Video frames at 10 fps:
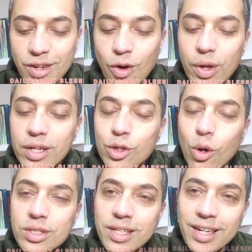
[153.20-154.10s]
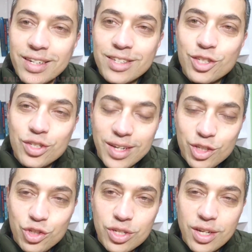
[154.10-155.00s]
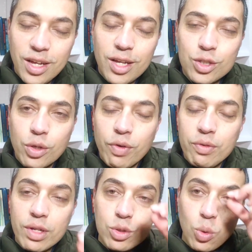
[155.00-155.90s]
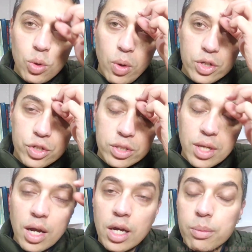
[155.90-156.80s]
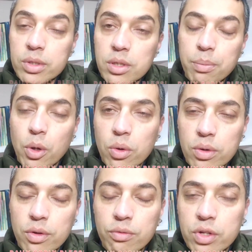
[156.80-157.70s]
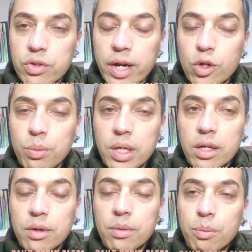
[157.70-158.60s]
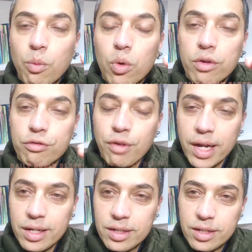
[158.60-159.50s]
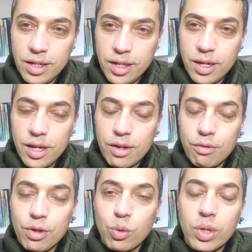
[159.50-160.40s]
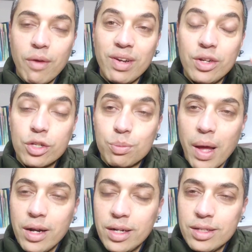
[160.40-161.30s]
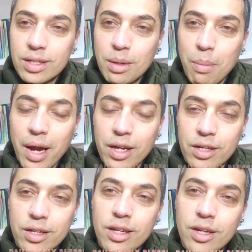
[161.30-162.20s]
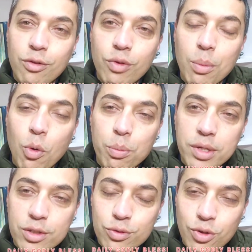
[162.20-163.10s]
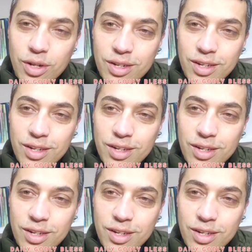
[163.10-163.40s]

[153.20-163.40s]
or intoxicated stage. So when we are soul conscious, our karmas are pure. We try to be more refined. We don't have any disparities in our mind. We are more peaceful.